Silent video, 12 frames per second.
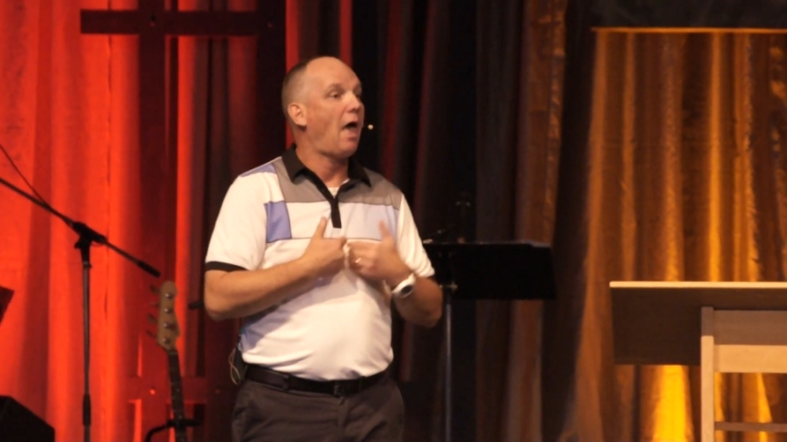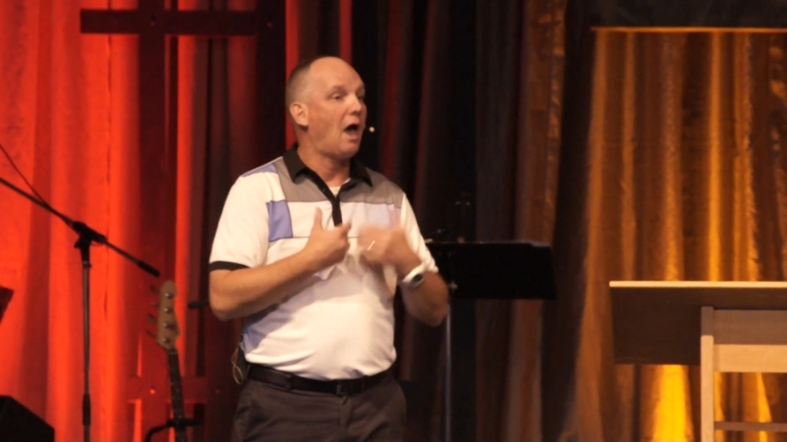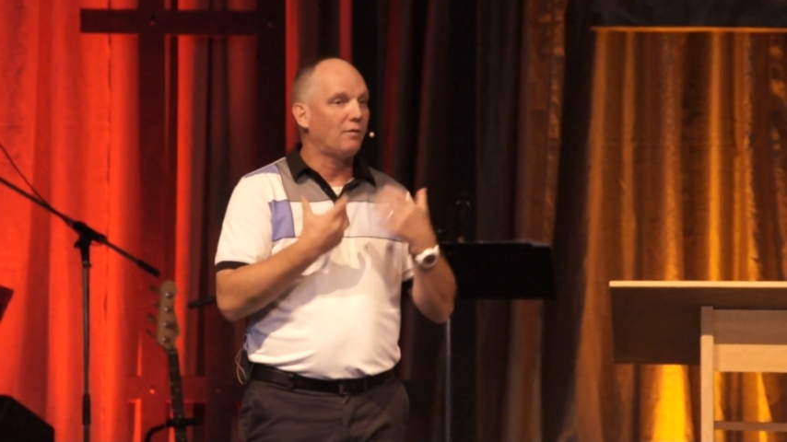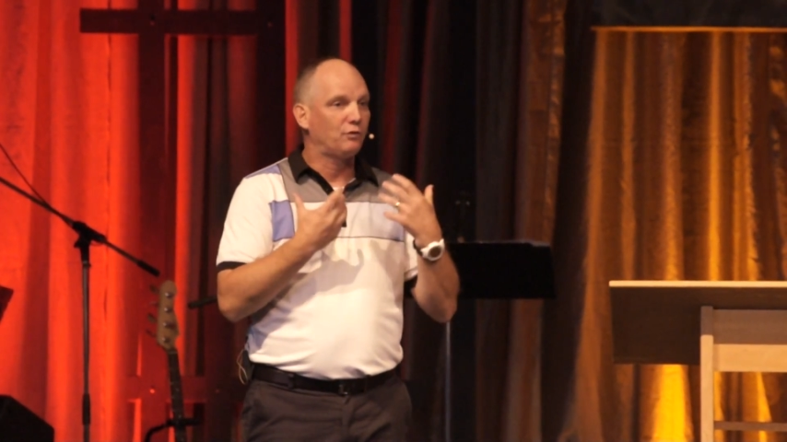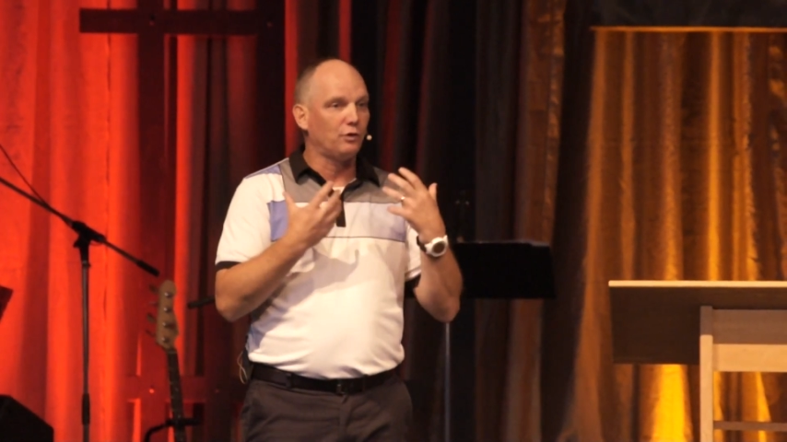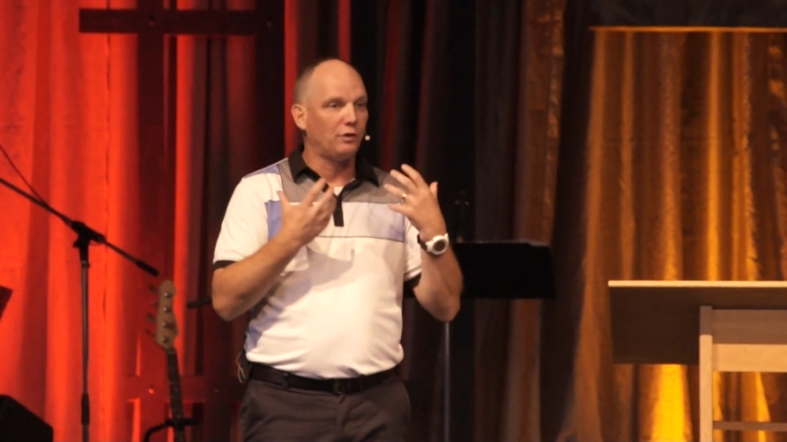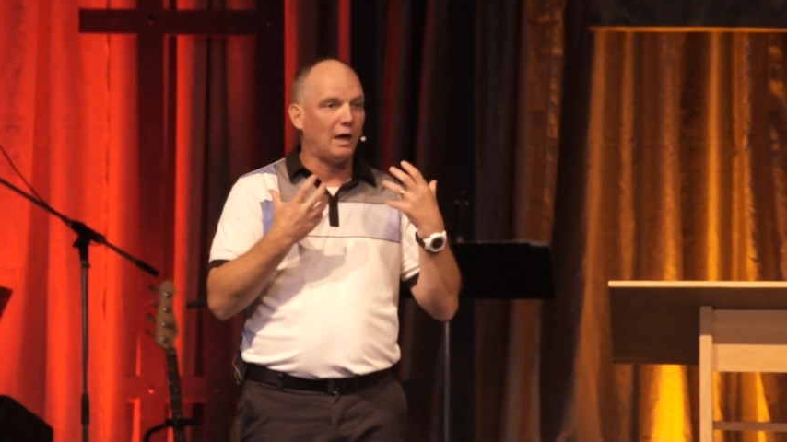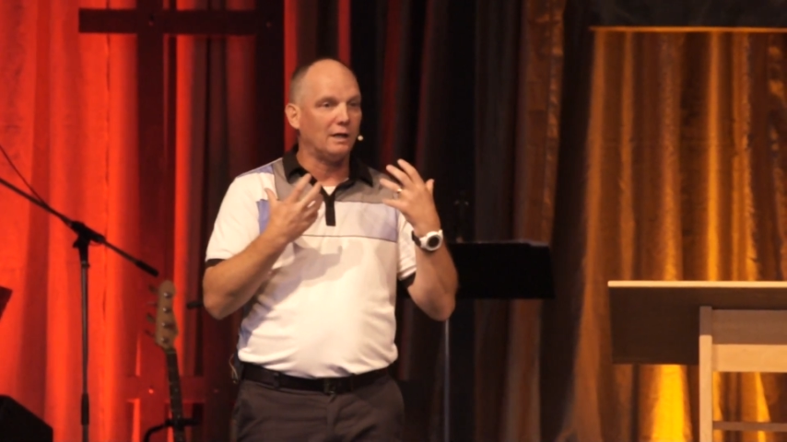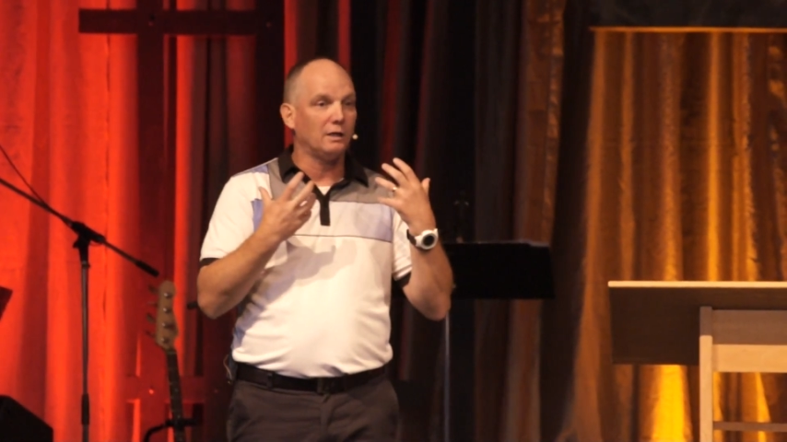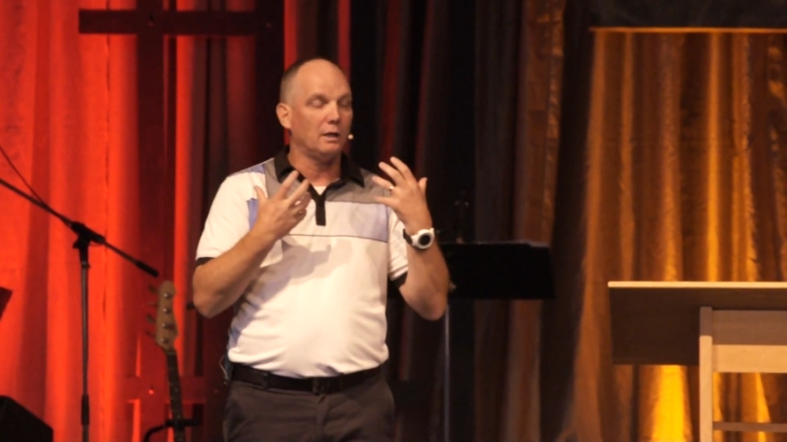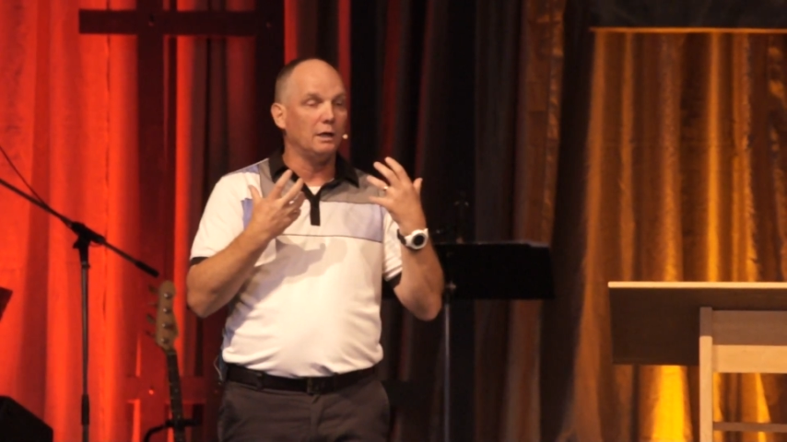after that